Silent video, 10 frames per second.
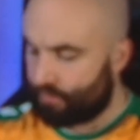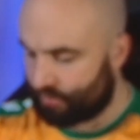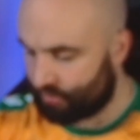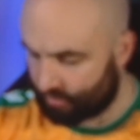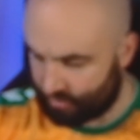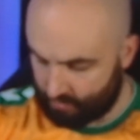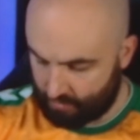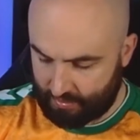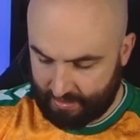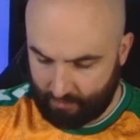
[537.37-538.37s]
Mizuno, so
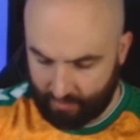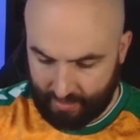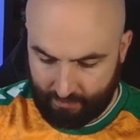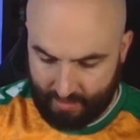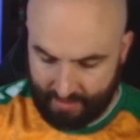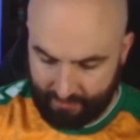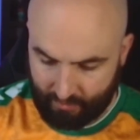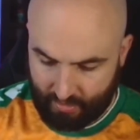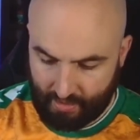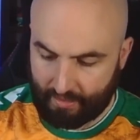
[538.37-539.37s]
we'll see what the
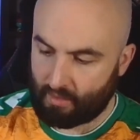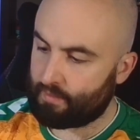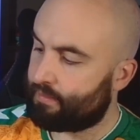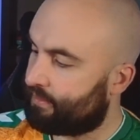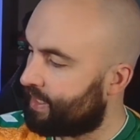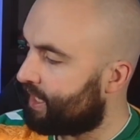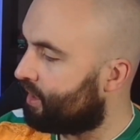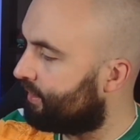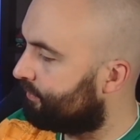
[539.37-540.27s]
material's like. They are